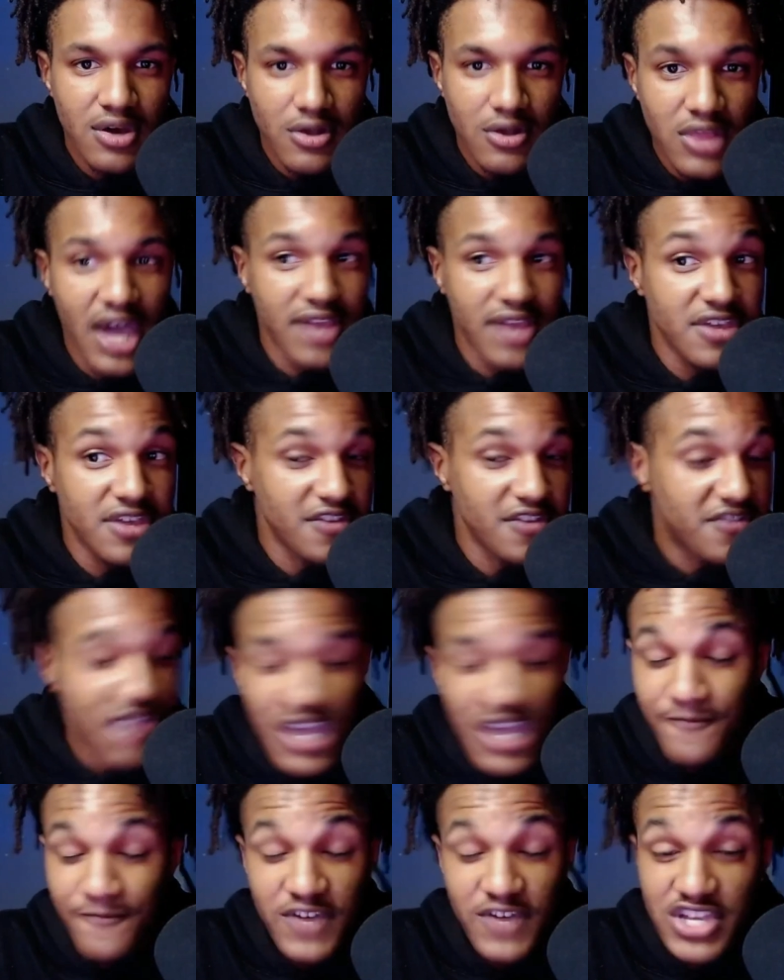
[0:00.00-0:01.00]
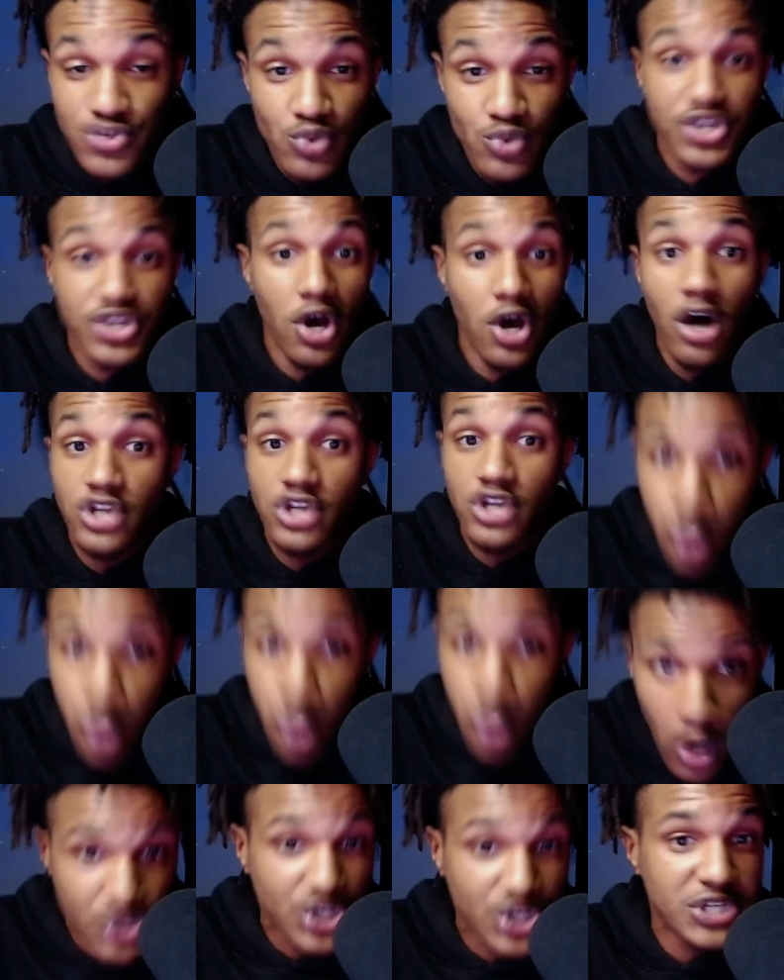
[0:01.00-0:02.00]
Like this defense was
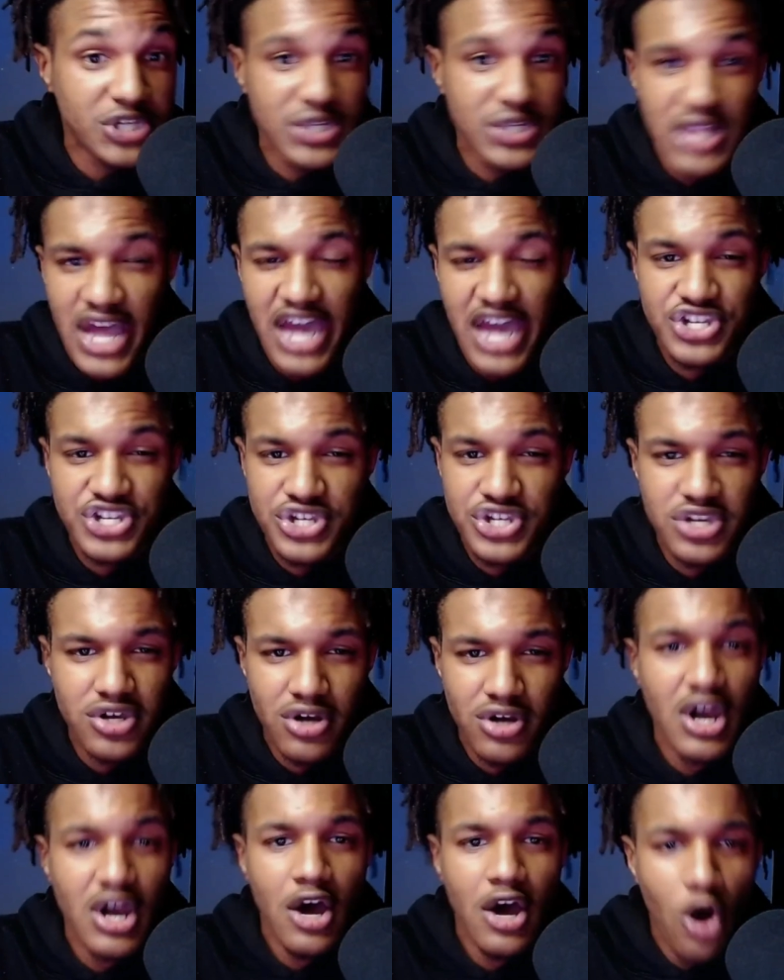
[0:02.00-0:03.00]
atrocious last year.